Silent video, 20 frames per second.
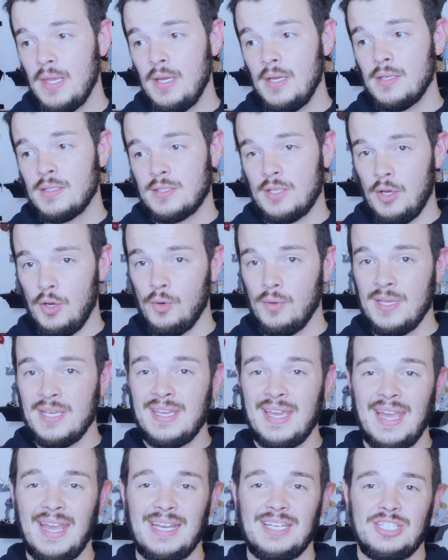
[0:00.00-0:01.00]
So he
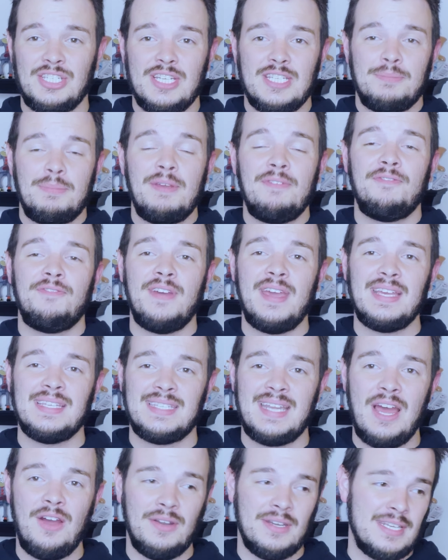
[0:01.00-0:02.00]
can't just be phased
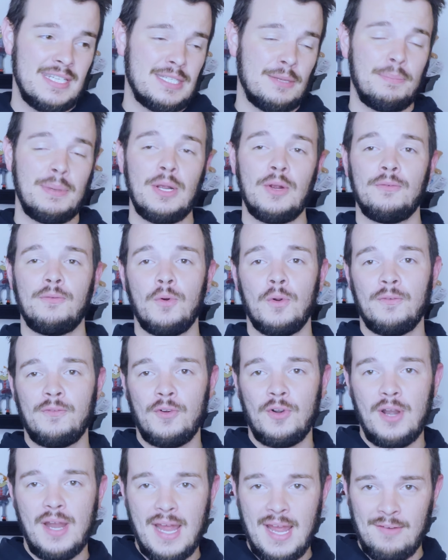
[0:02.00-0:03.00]
out and disappear for
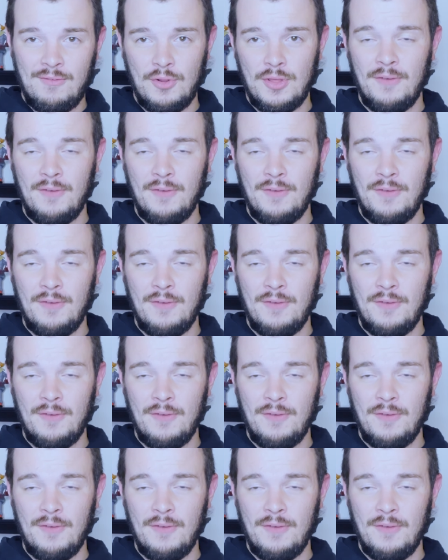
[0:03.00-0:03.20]
forever.